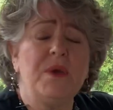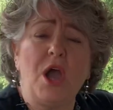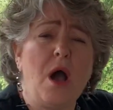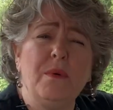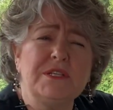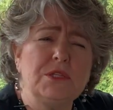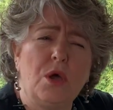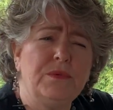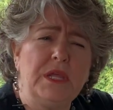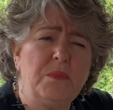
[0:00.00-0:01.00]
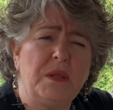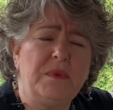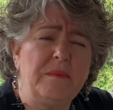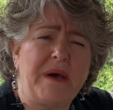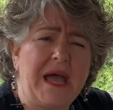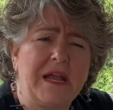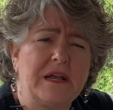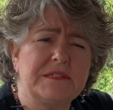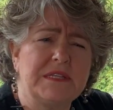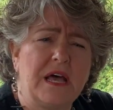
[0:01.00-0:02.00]
we always lonely when we're by
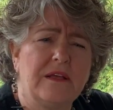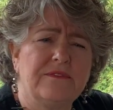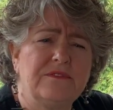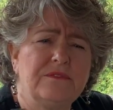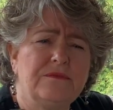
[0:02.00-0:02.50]
ourselves?